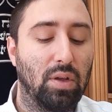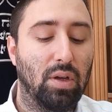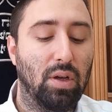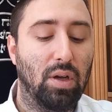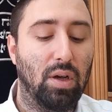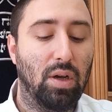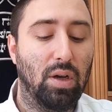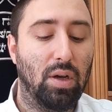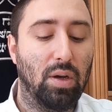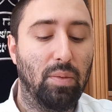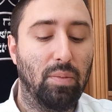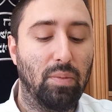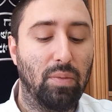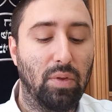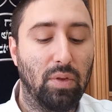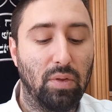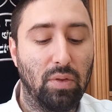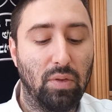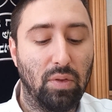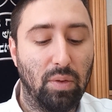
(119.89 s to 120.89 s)

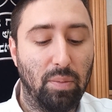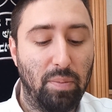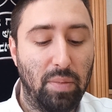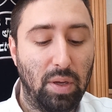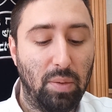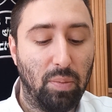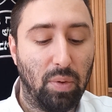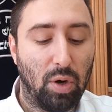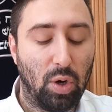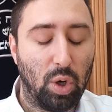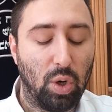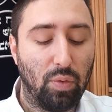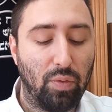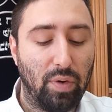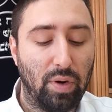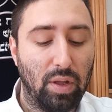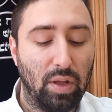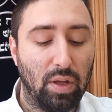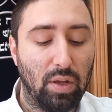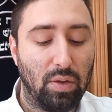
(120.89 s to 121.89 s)
the midbar
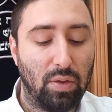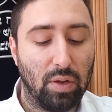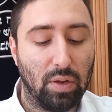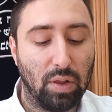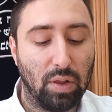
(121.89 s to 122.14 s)
over the